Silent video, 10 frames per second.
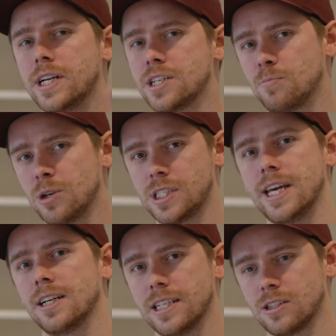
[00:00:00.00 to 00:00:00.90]
it just puts it
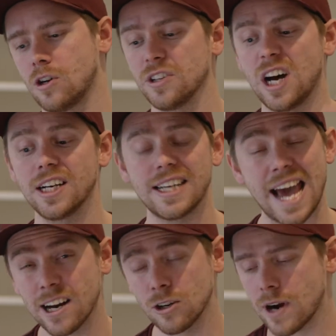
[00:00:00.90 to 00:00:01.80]
in a list called
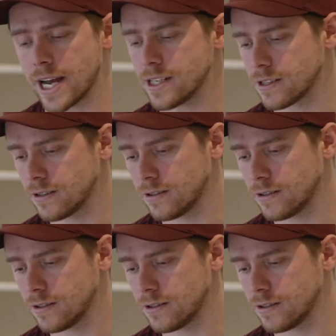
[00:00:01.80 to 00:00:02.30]
uncategorized.